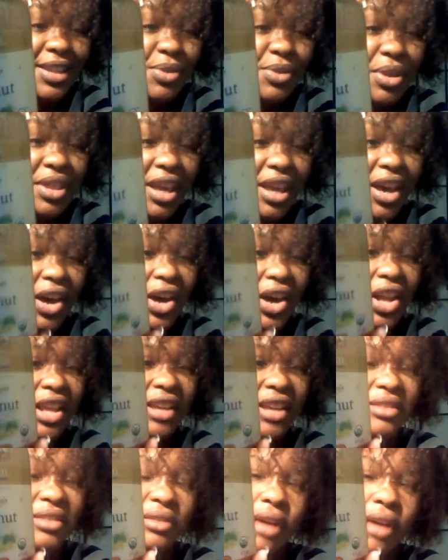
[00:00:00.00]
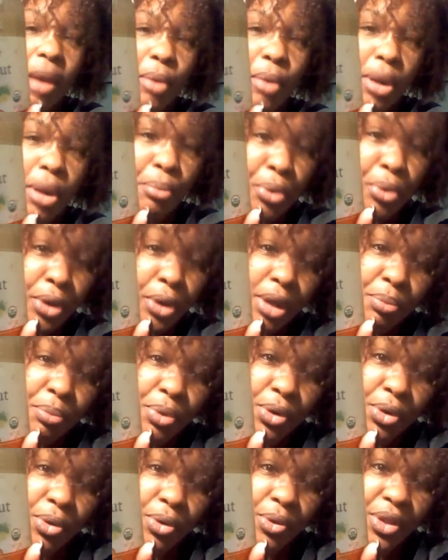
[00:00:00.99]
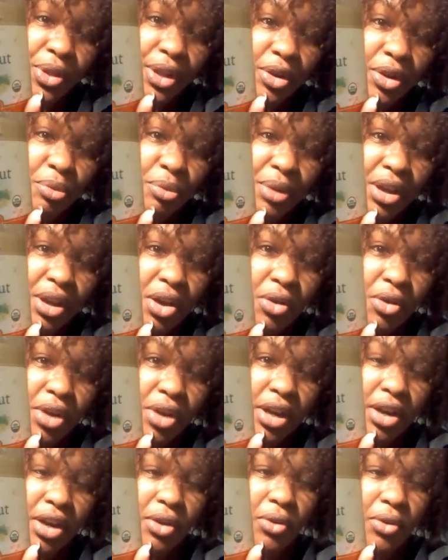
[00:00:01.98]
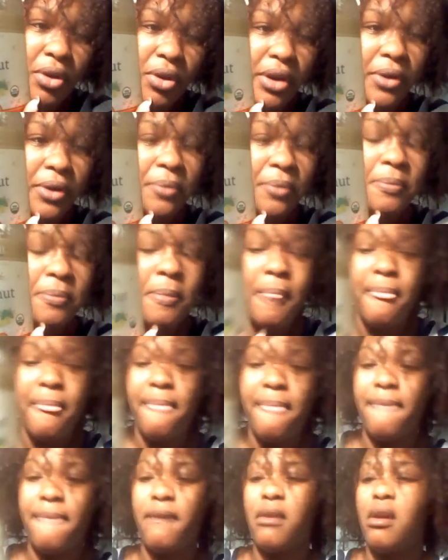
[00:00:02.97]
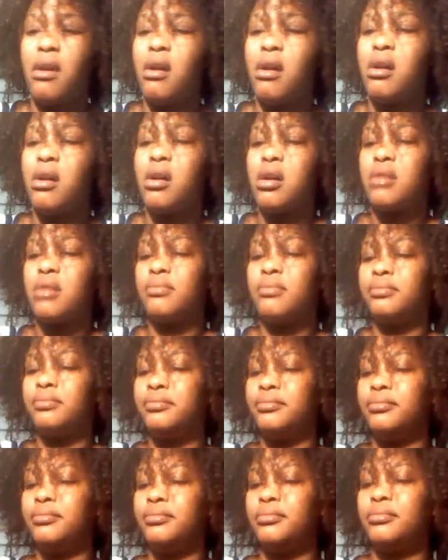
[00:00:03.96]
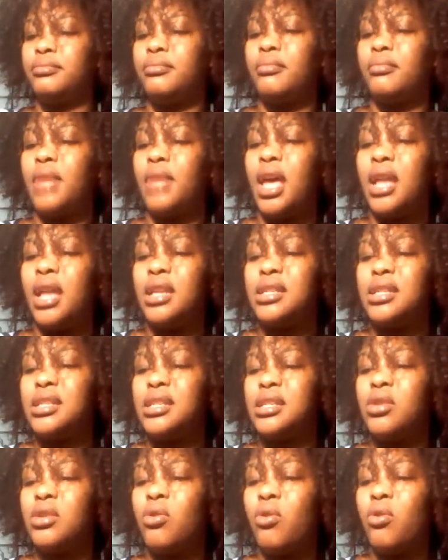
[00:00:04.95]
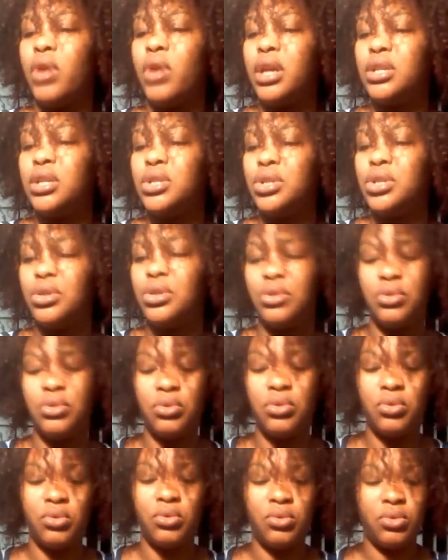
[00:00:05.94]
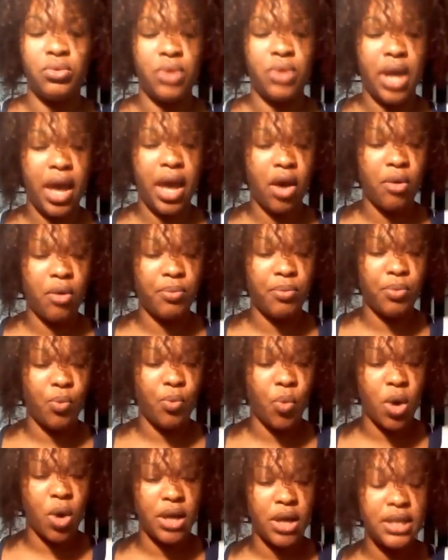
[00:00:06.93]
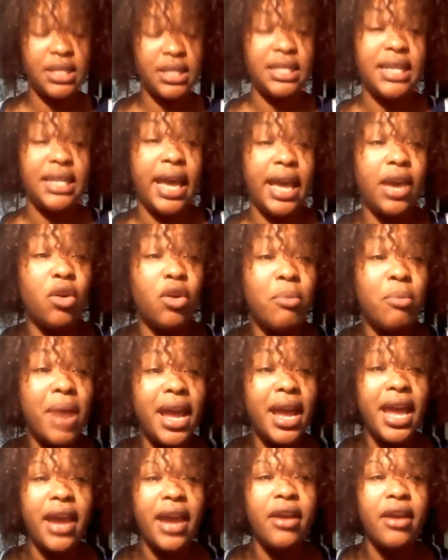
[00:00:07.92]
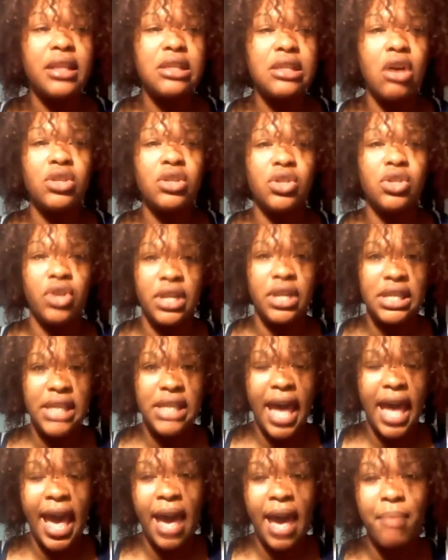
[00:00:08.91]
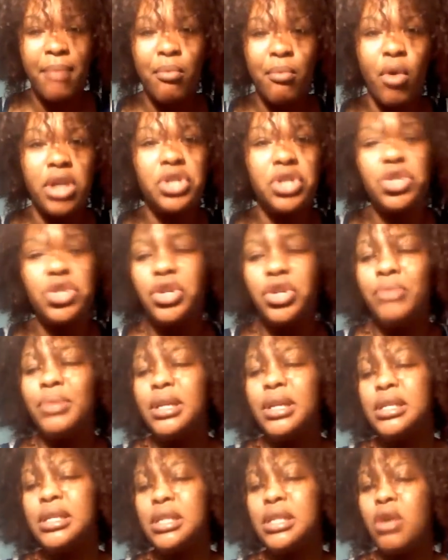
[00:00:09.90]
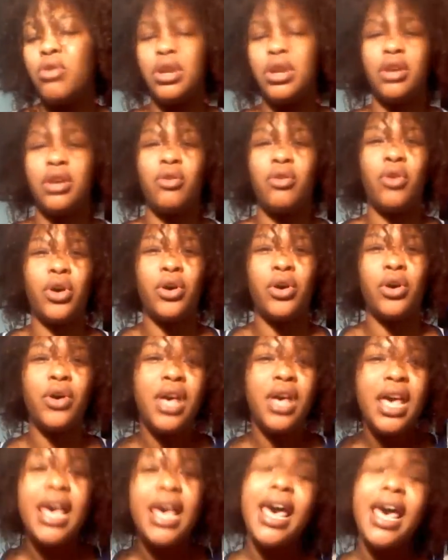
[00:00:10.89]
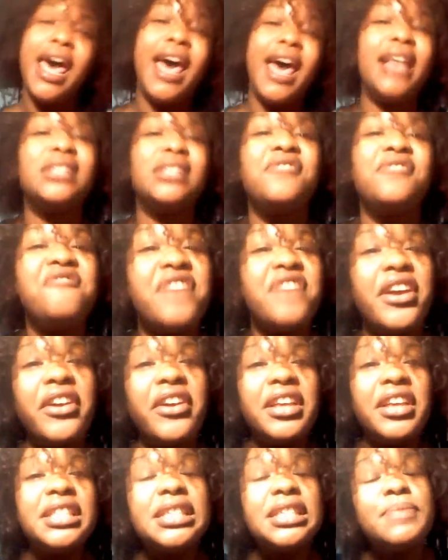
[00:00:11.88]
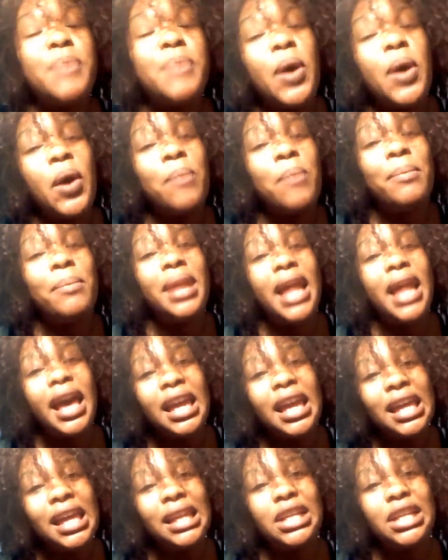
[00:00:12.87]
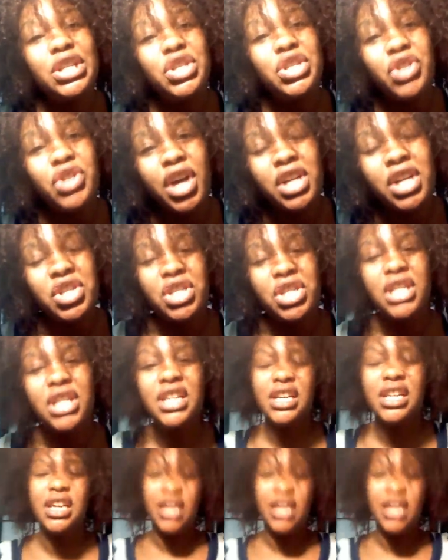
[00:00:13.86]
is what they call it. I'm going to pre-poo with a little bit of coconut oil. And this is going to help, one, detangle my hair. It's also going to add moisture because coconut oil has a very small molecular structure.